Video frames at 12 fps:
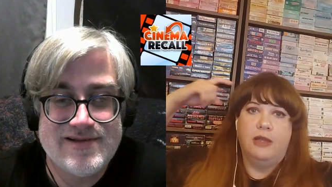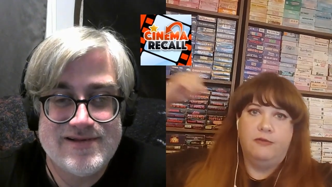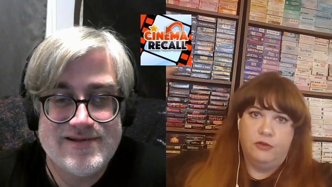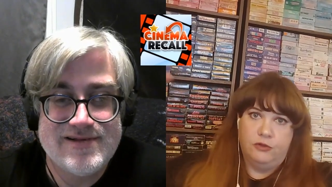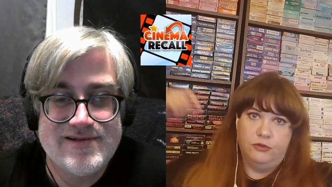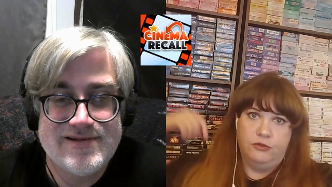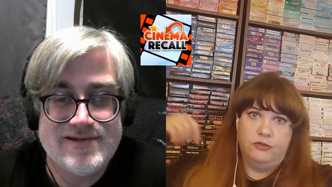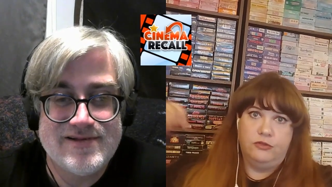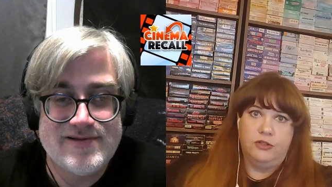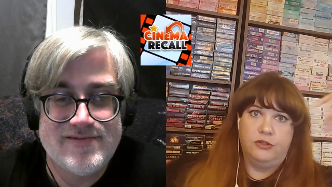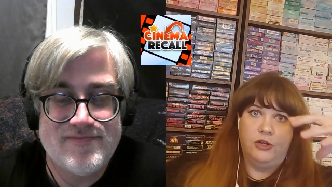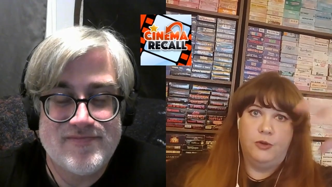Speaker 1: on other
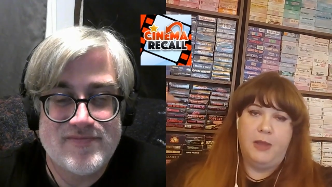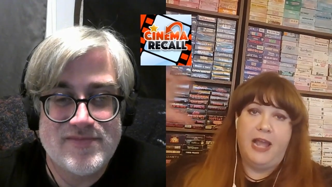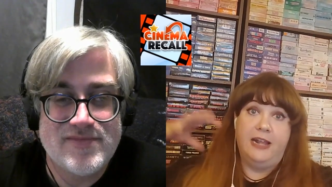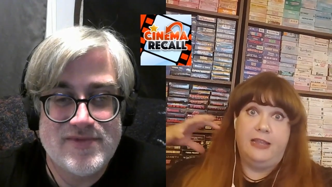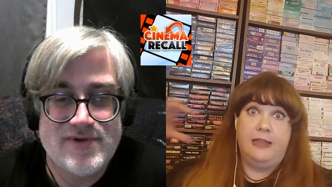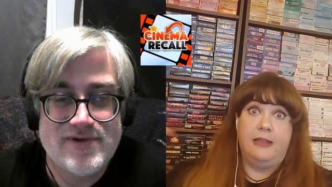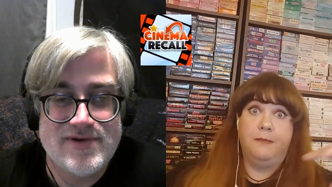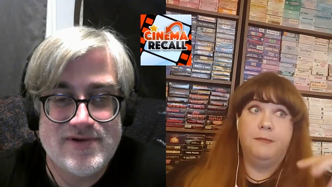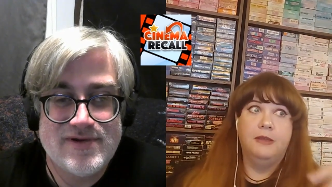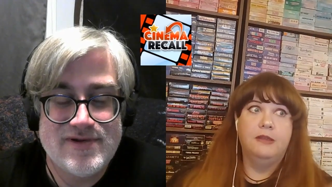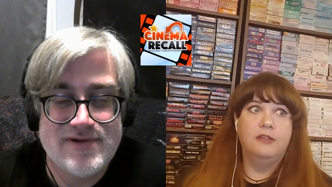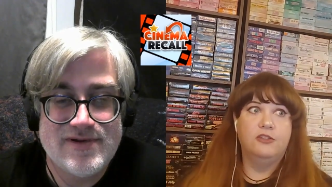levels, you know,
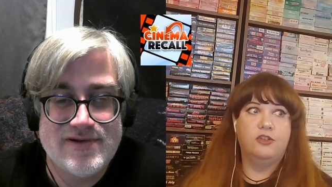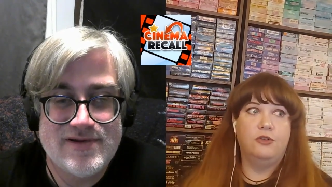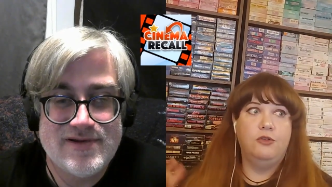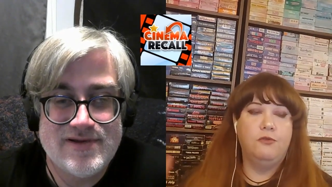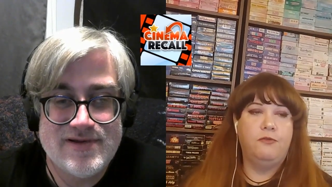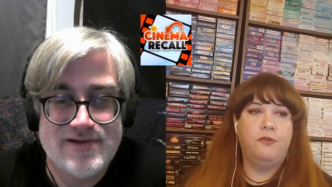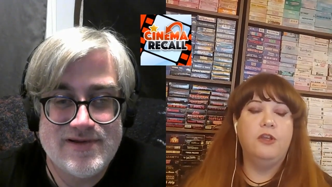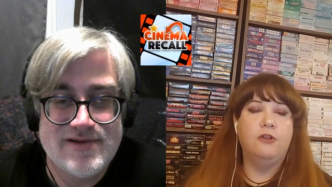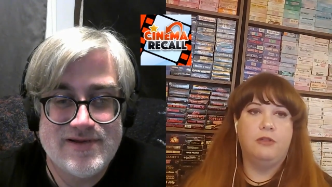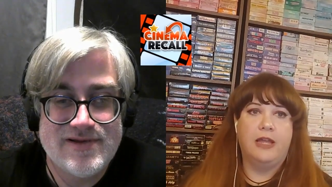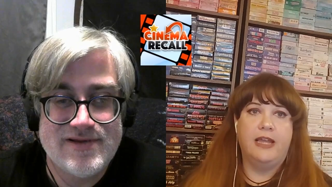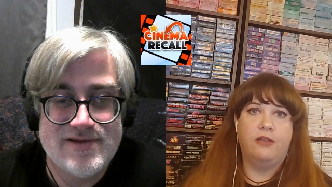packing. So
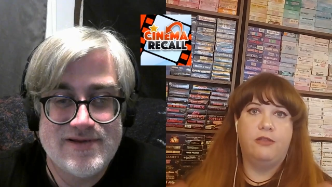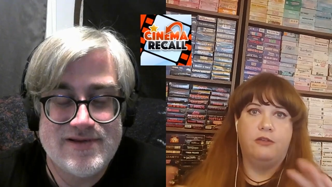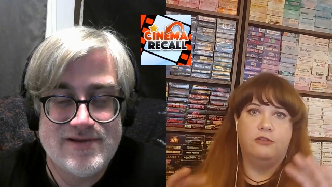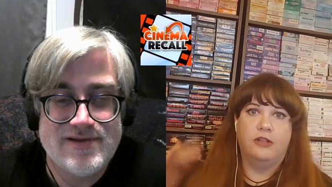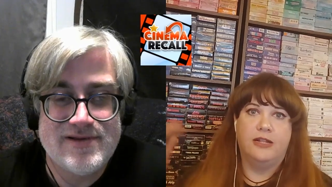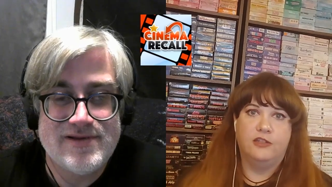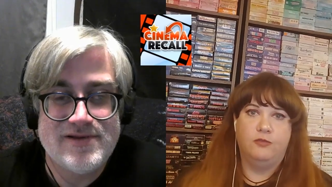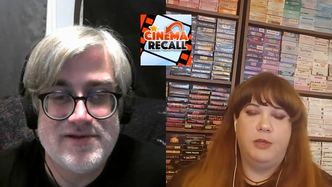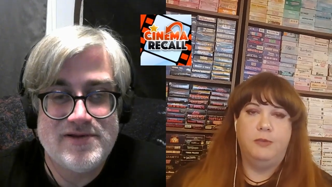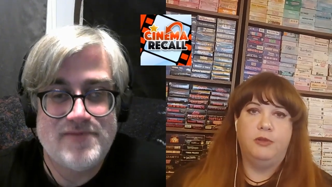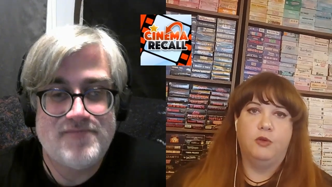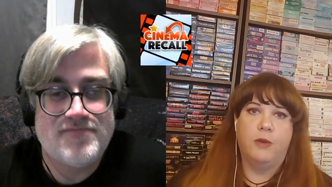you feel like there's
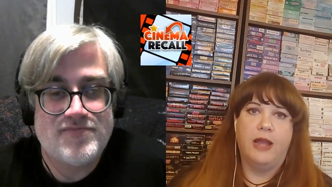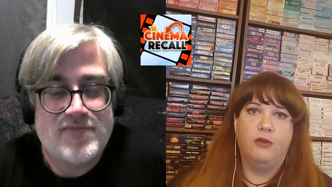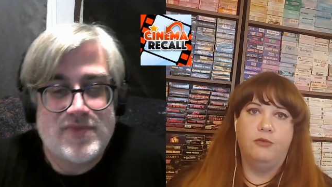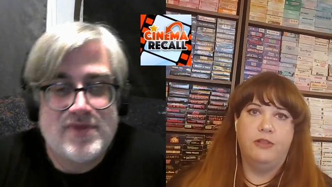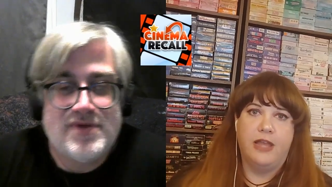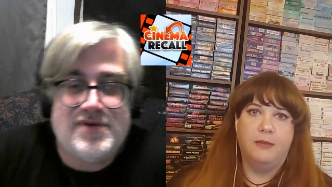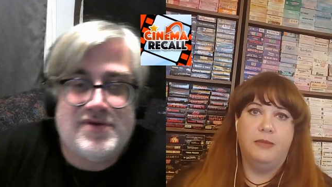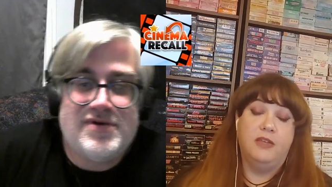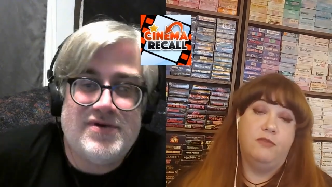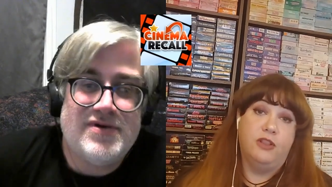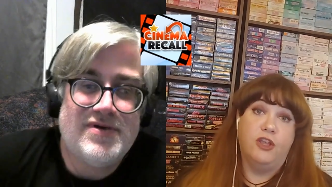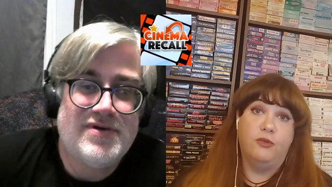lots of people around
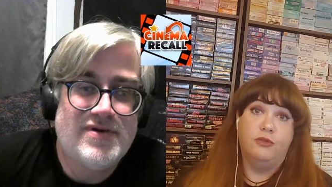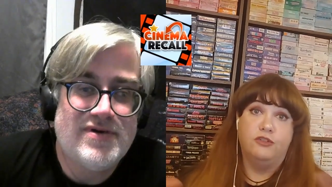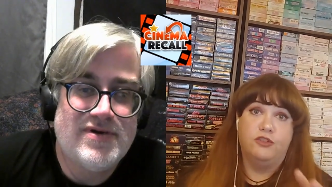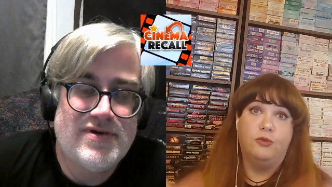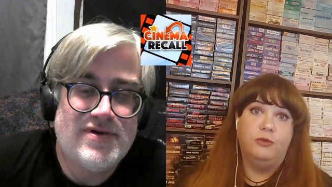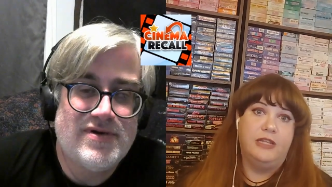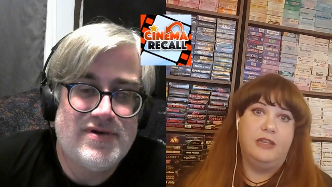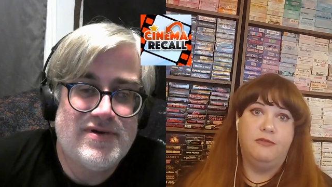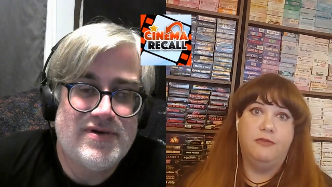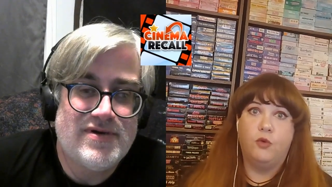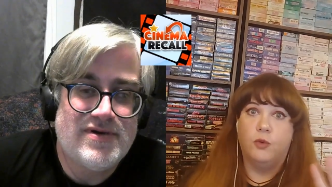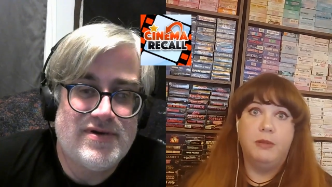them, even though there's
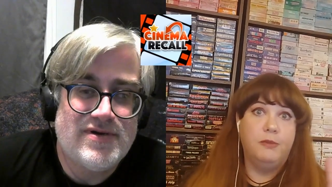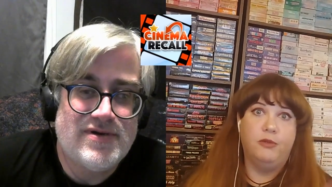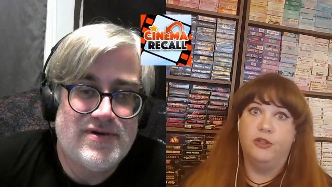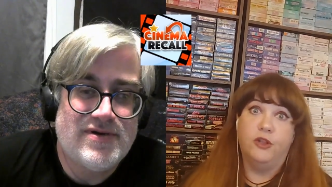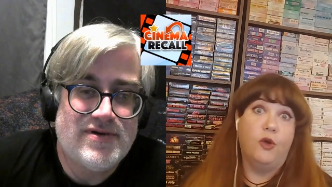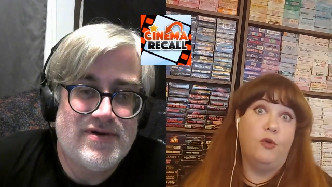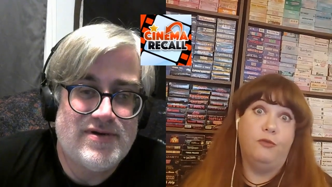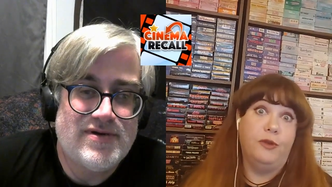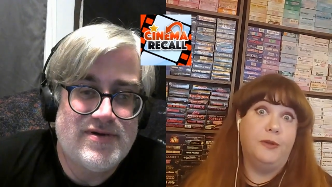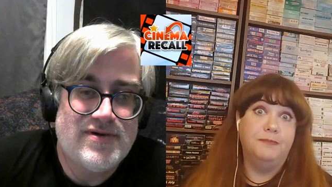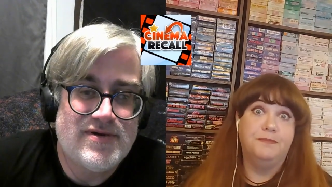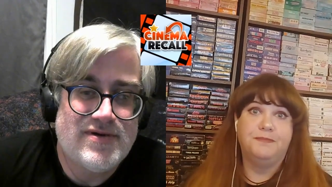only
Speaker 2: four people in the
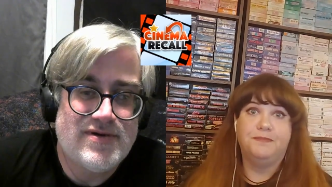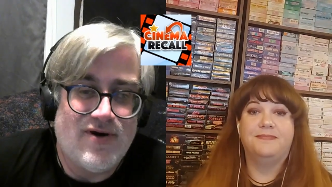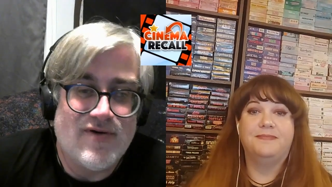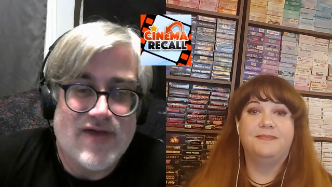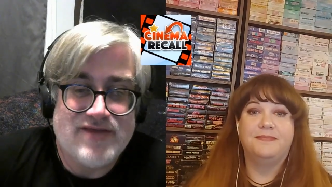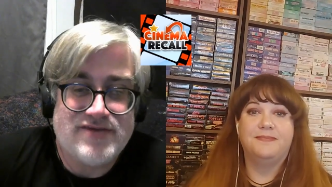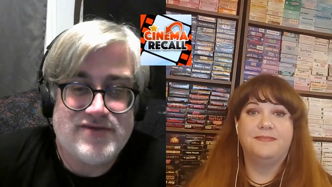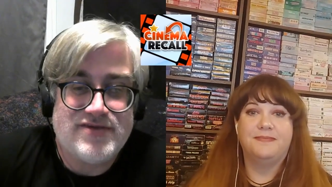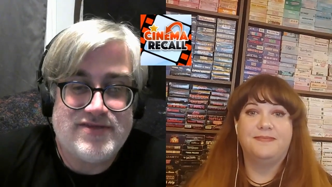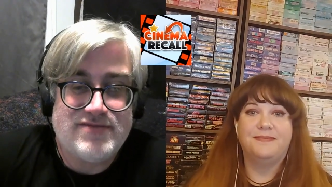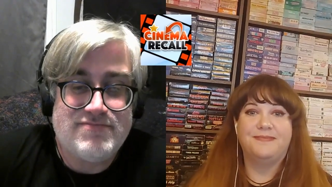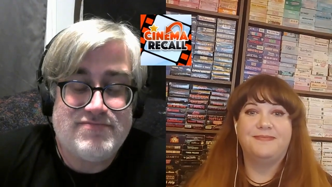whole film. Oh, that's
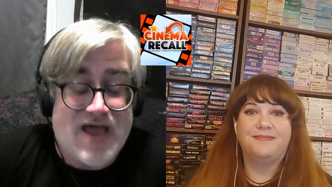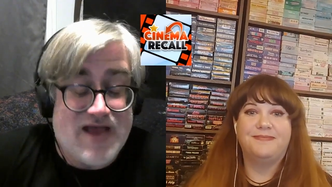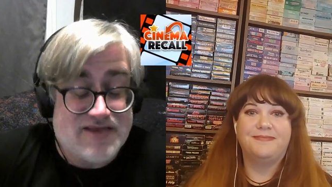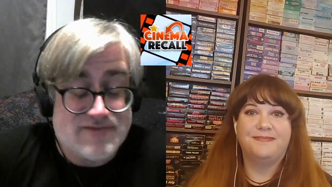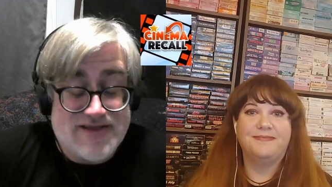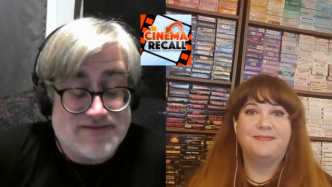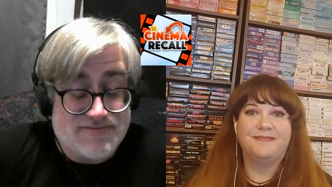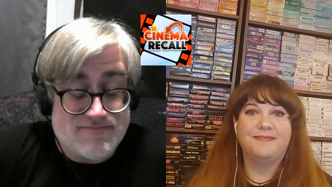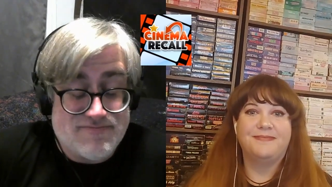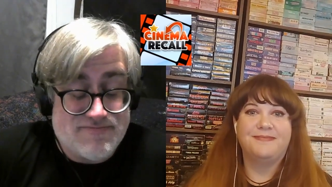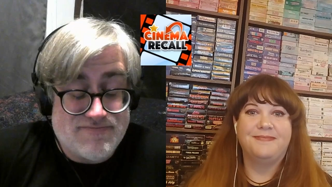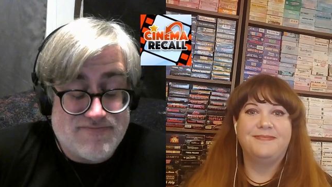that is amazing.
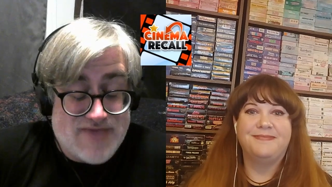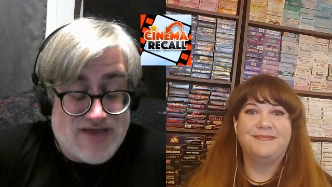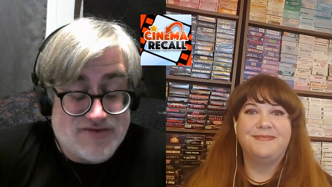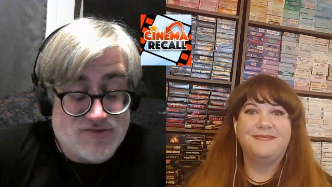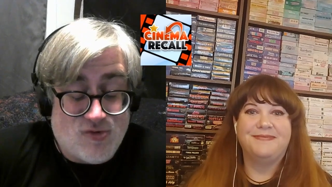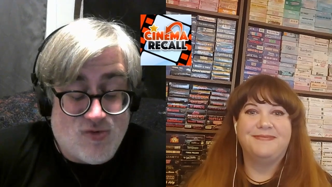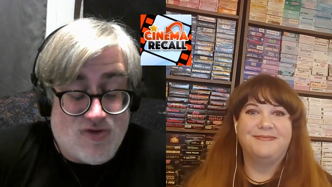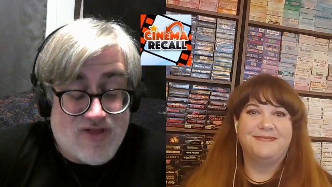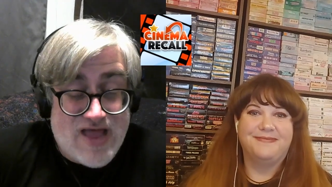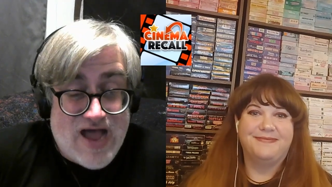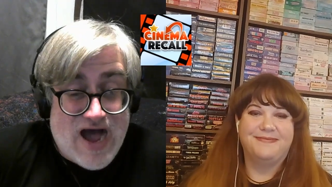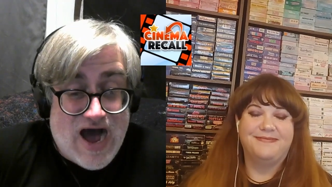That's really cool.
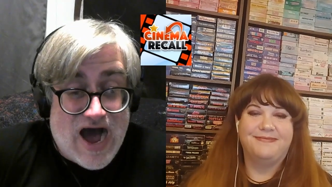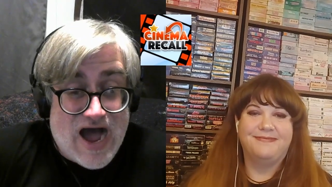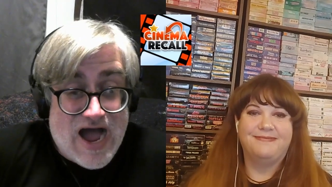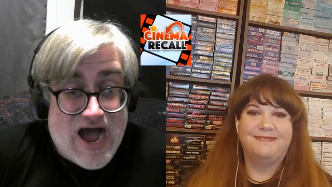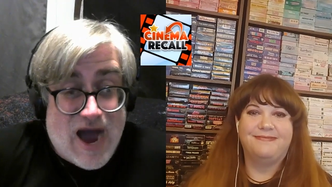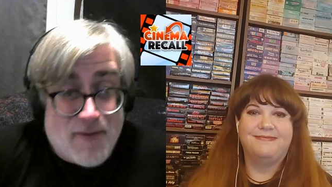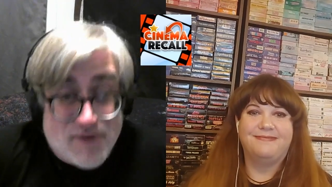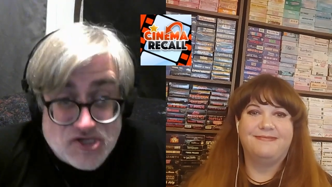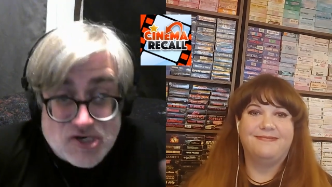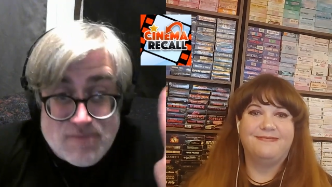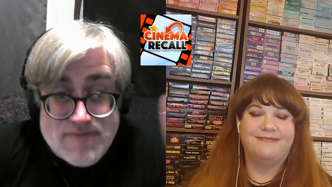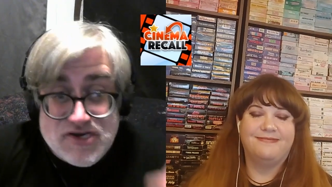Uh, I'm going to
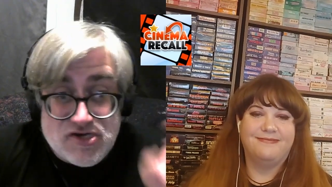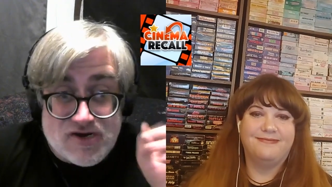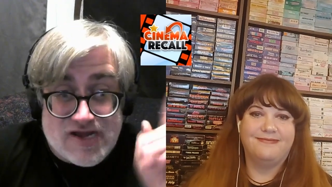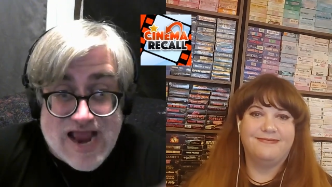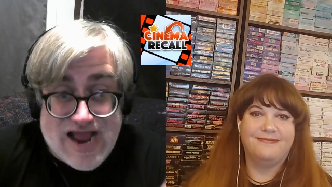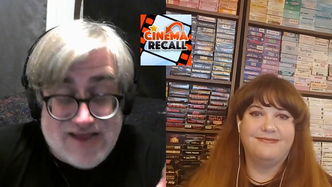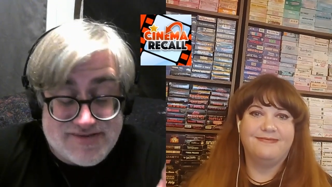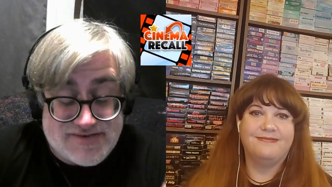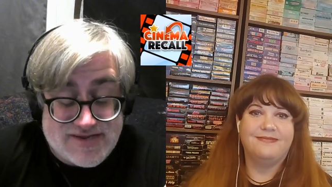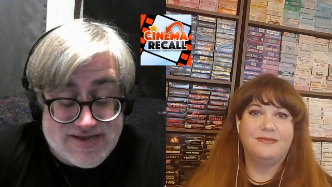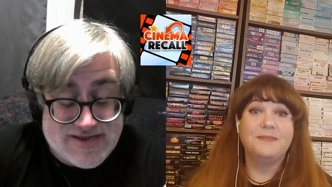jump back to your cast.